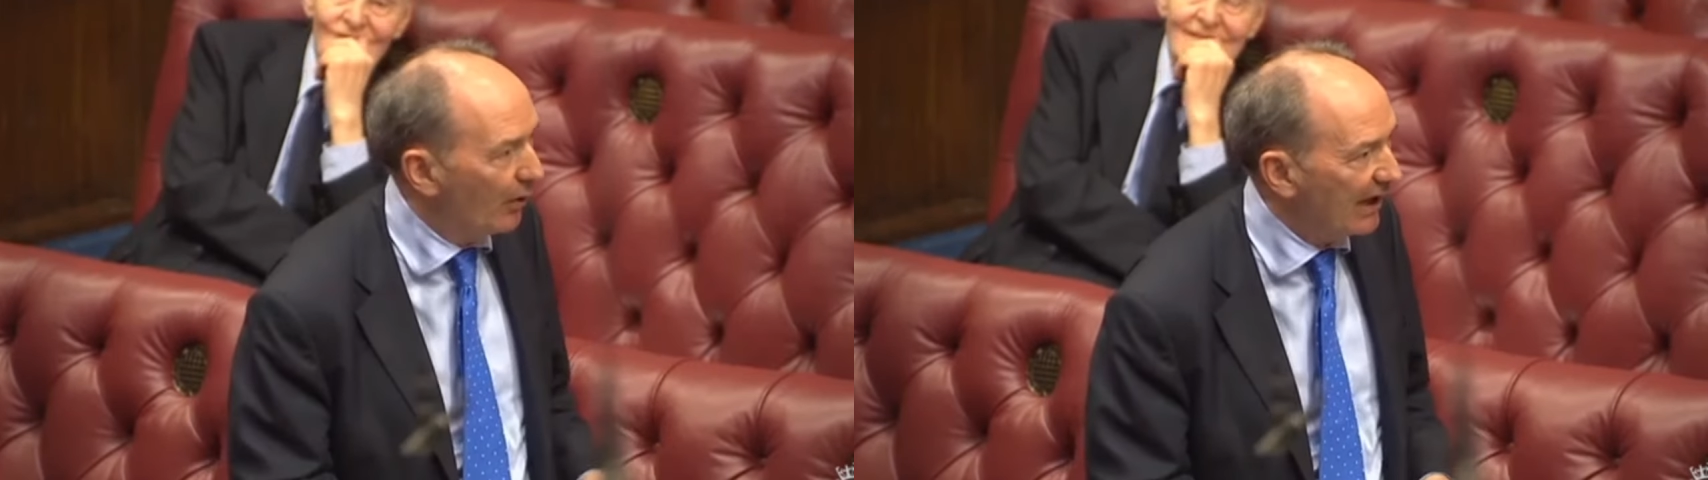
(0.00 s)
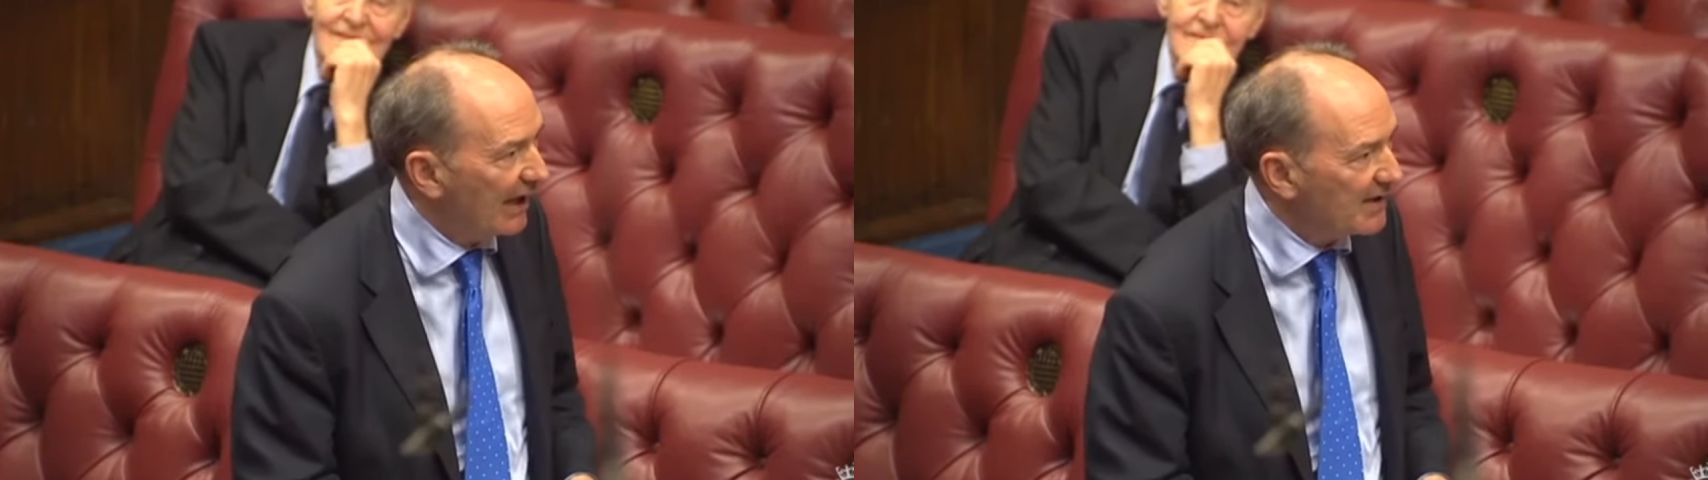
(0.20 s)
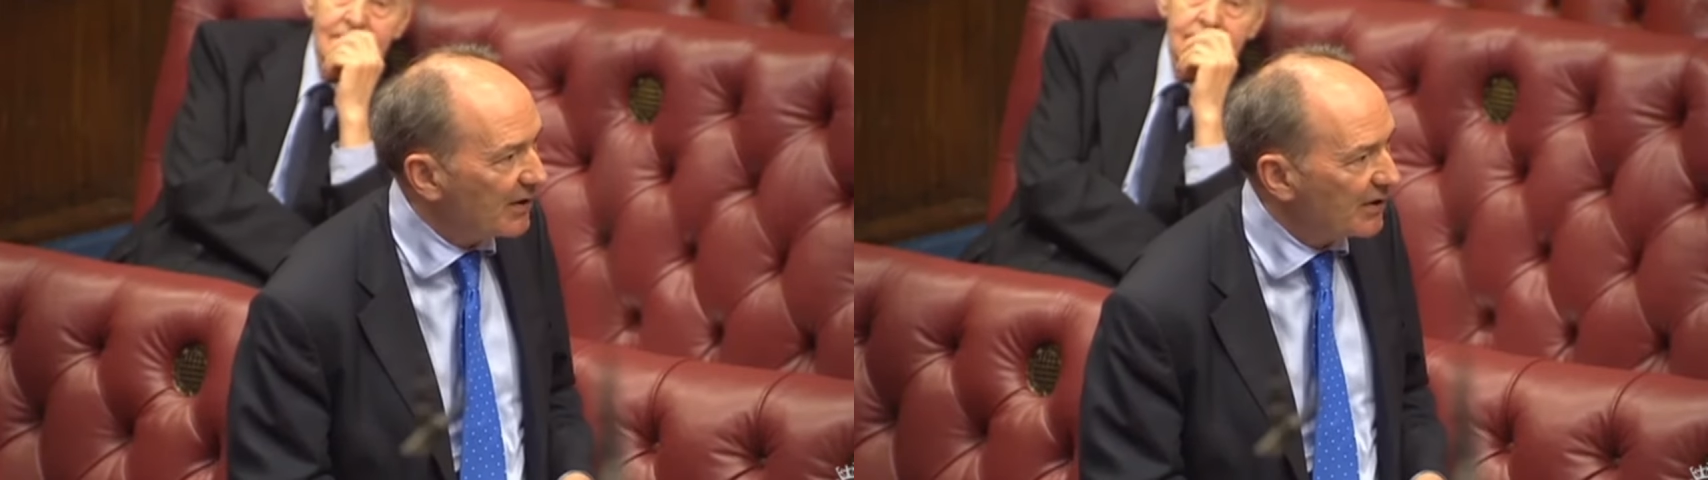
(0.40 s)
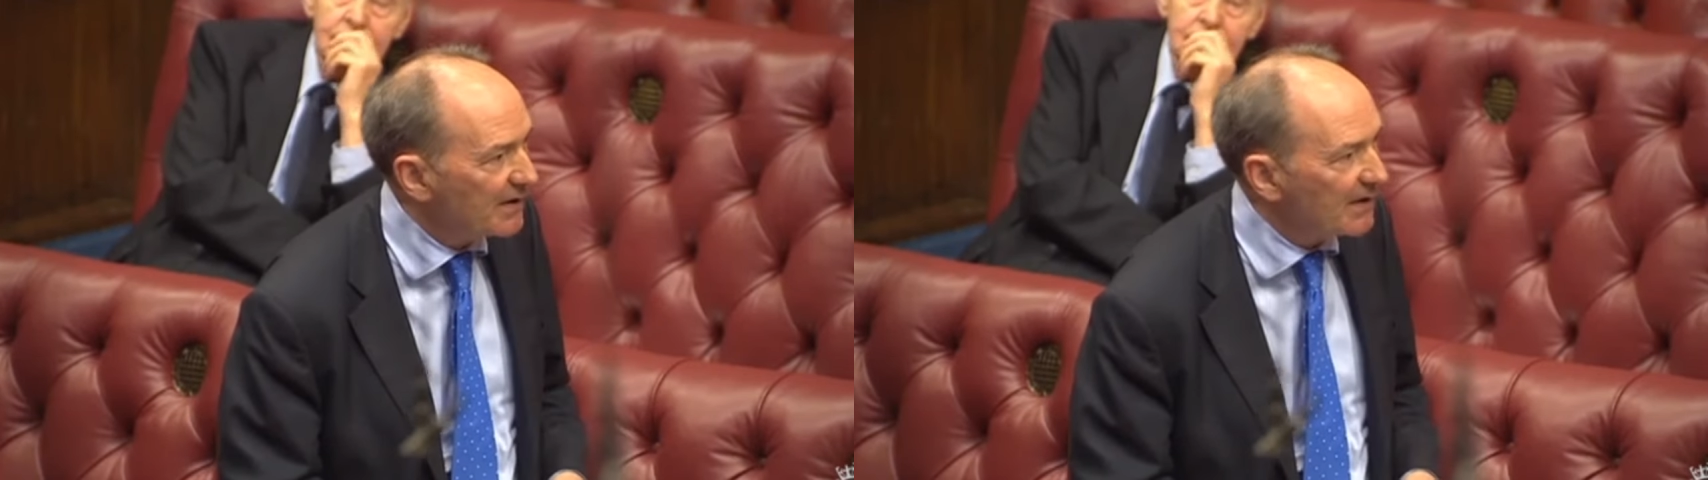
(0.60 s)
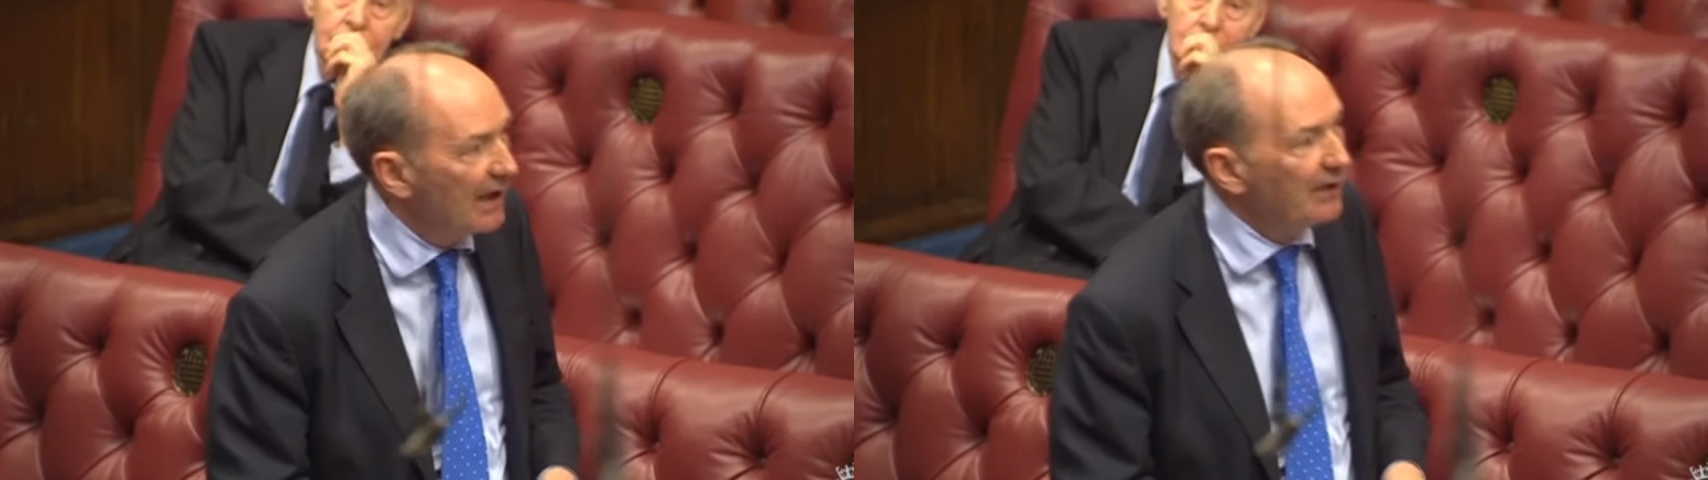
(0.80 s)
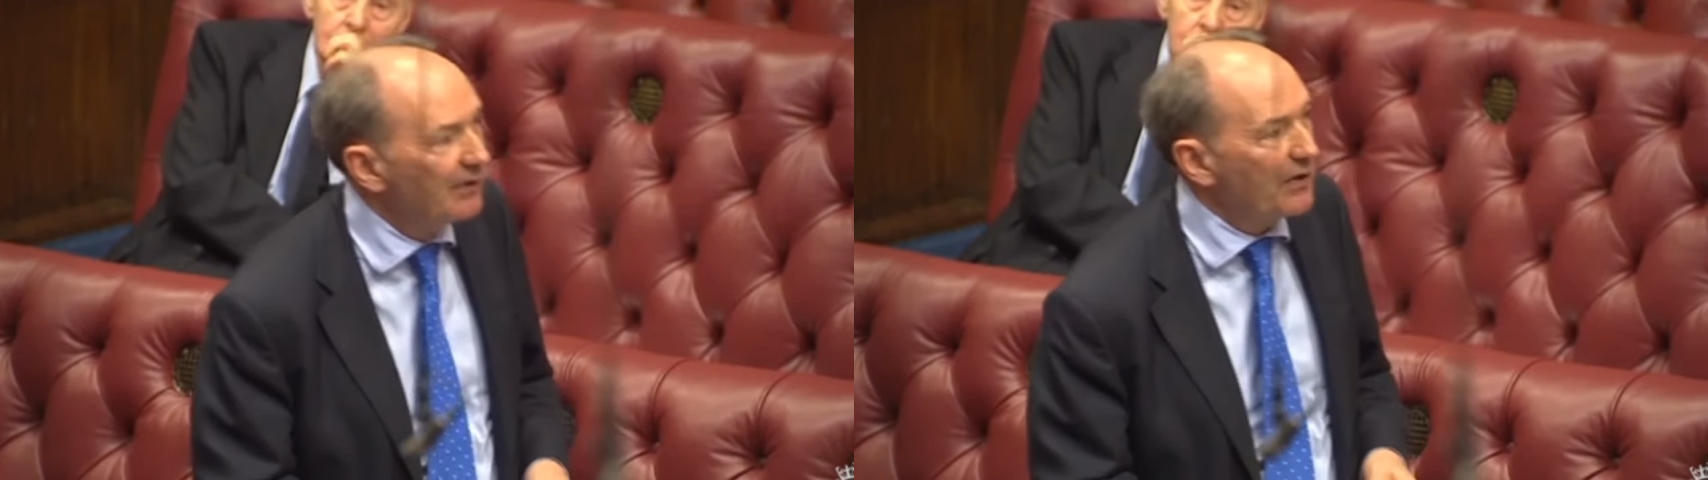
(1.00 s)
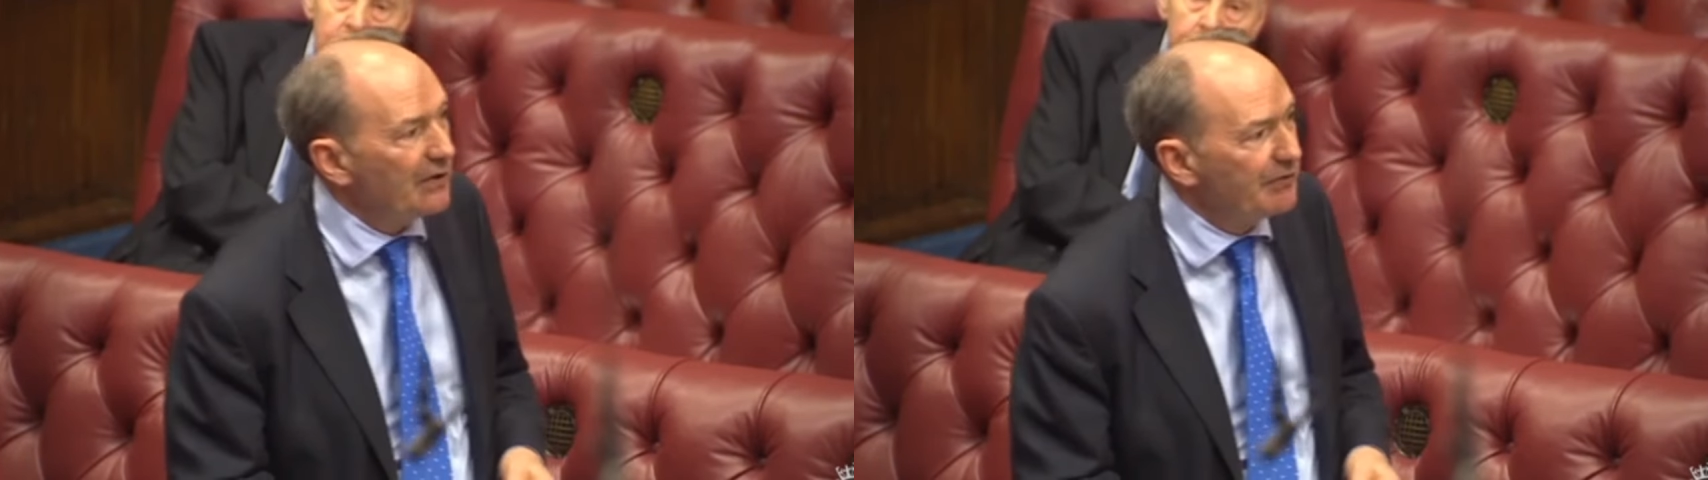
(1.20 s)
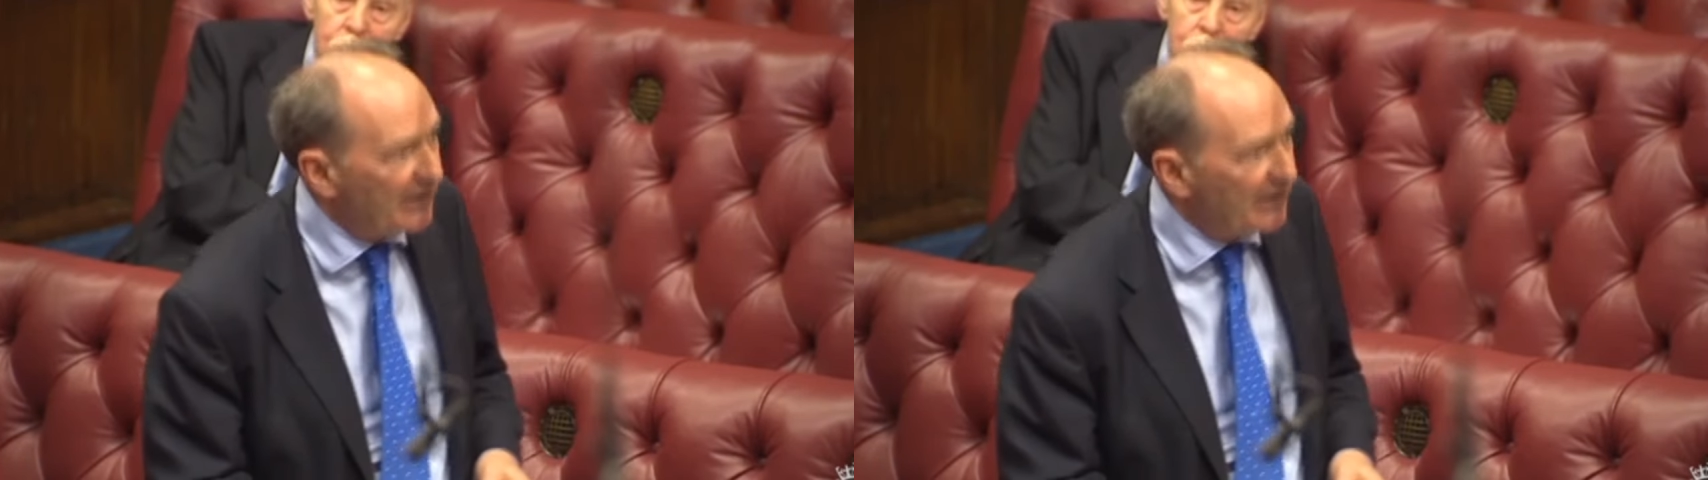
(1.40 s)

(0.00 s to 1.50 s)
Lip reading: organisations, to the